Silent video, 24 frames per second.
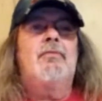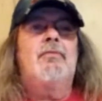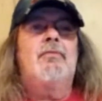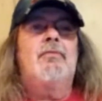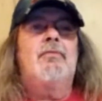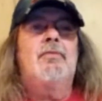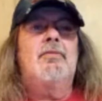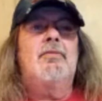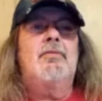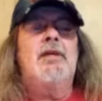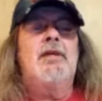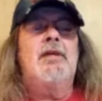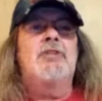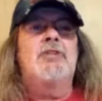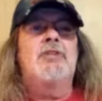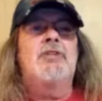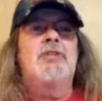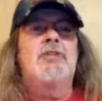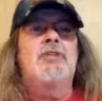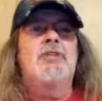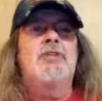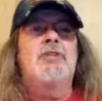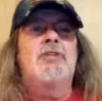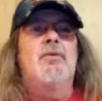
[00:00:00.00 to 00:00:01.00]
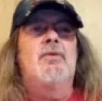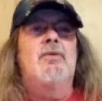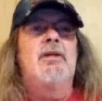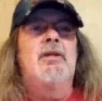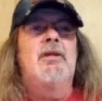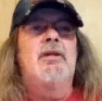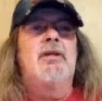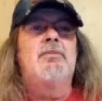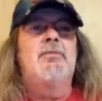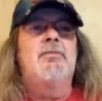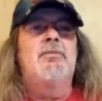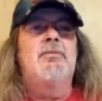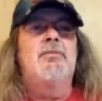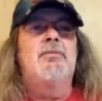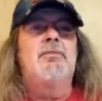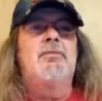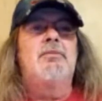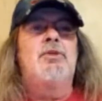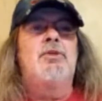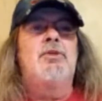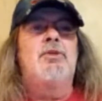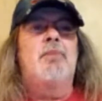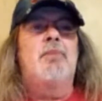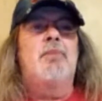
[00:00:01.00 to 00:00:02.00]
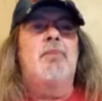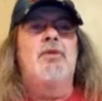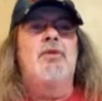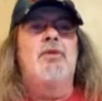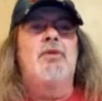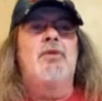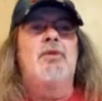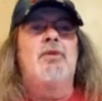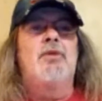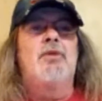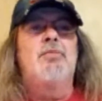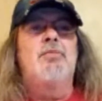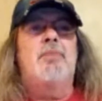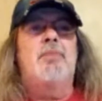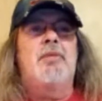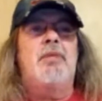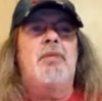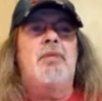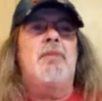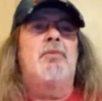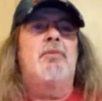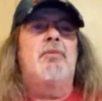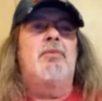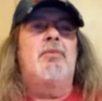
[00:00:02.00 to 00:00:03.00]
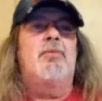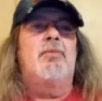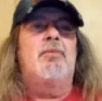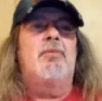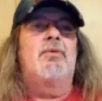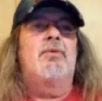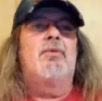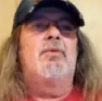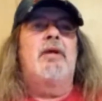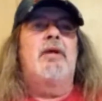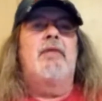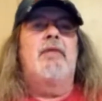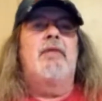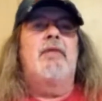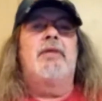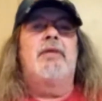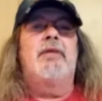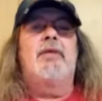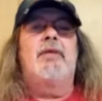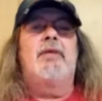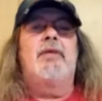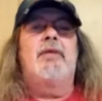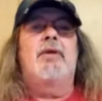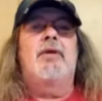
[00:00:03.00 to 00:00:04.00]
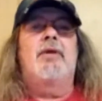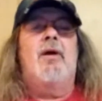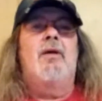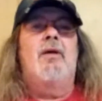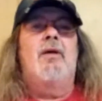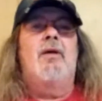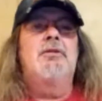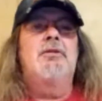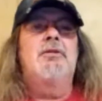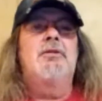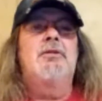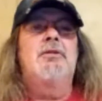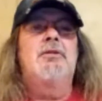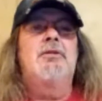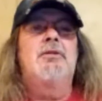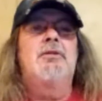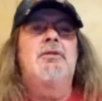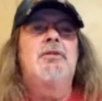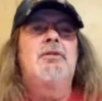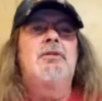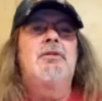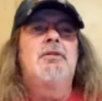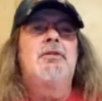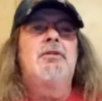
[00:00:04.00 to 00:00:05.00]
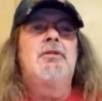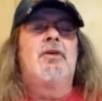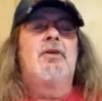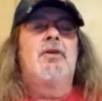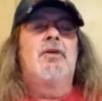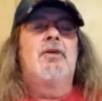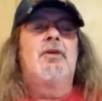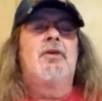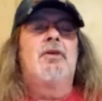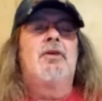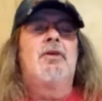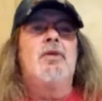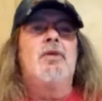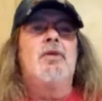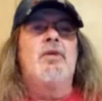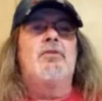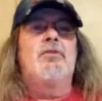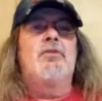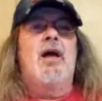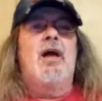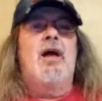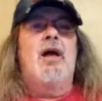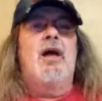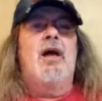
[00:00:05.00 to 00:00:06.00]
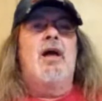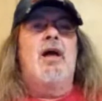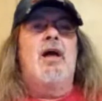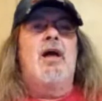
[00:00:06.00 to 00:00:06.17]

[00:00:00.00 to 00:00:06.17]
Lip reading: He looks like one of them Loompa Loompa people or whatever they were called on the Wizard of Oz.